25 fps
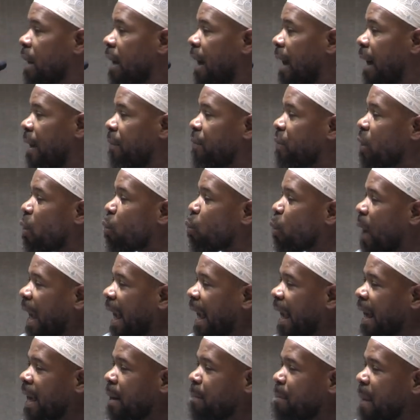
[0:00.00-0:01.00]
in the
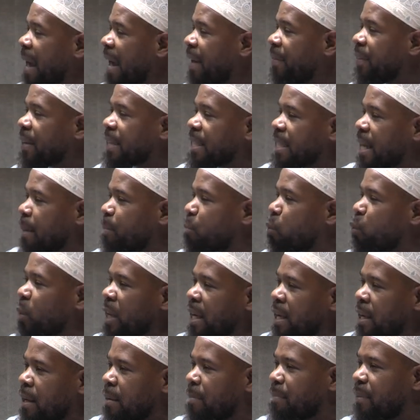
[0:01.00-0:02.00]
way he made the
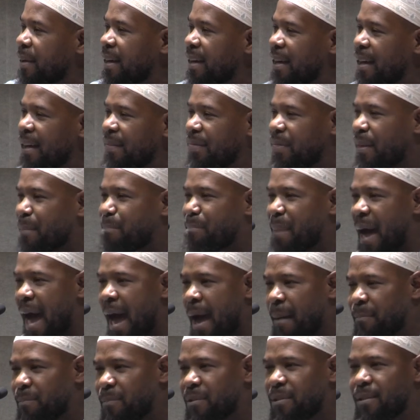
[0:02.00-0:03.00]
tabweeb in the
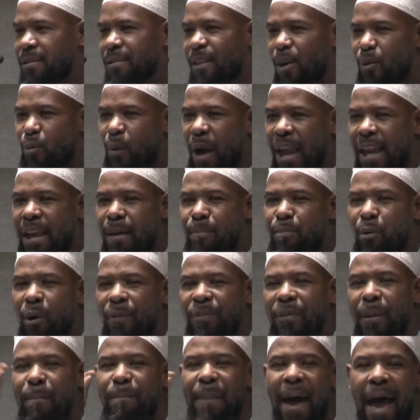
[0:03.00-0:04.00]
babs, the way he
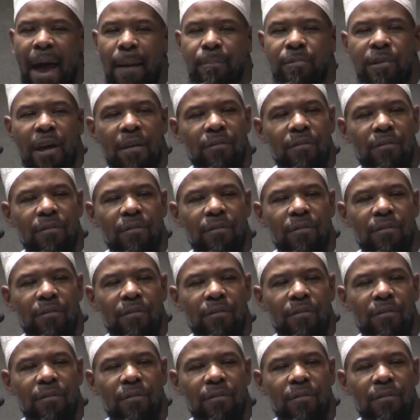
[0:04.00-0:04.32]
brought the babs.